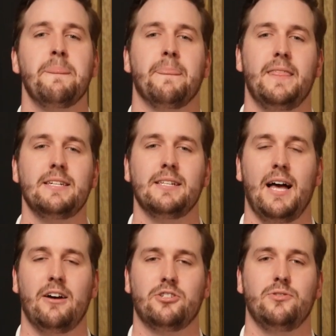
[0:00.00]
This
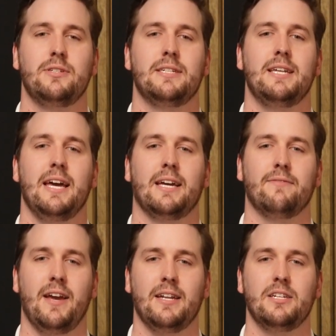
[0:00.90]
allows you to take
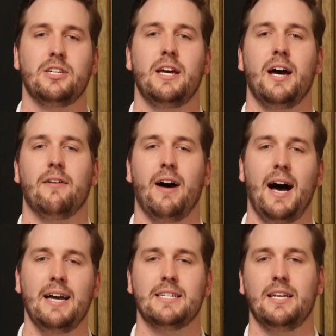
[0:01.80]
advantage of
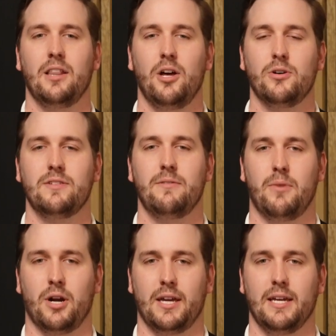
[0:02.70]
highs and lows of the
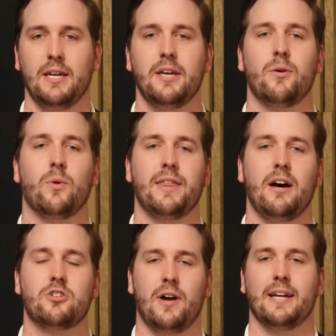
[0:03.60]
market
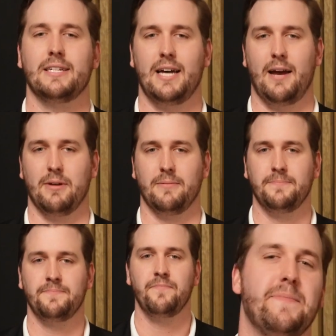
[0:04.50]
without trying to time it.
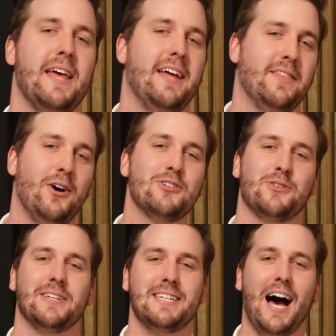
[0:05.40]
And those are
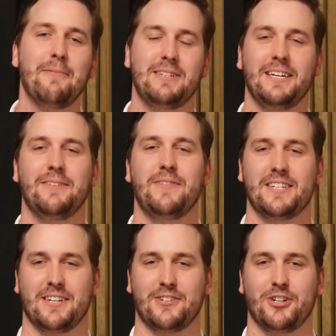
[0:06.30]
the top 10
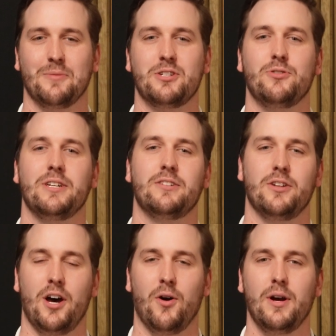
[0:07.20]
investing terms you need to
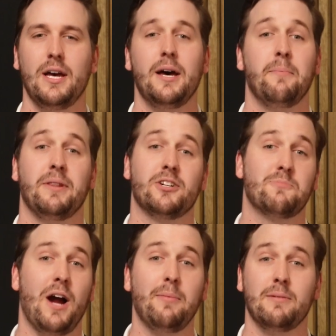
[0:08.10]
know. But there's
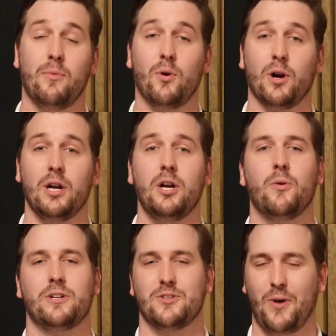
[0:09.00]
probably more,
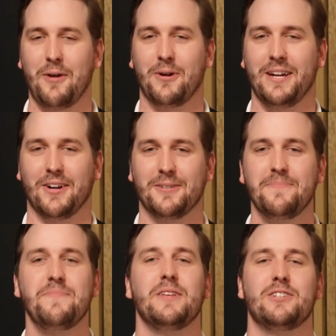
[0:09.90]
which is why we're here.
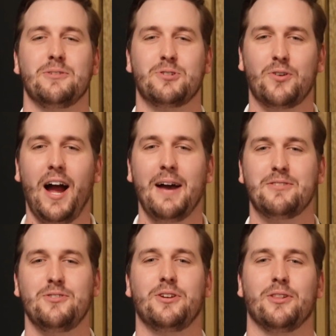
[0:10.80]
Subscribe
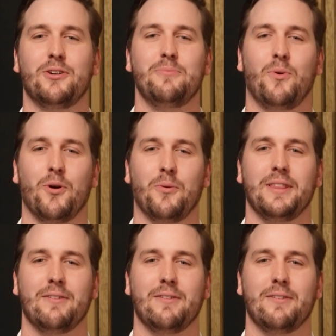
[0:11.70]
so you can learn more with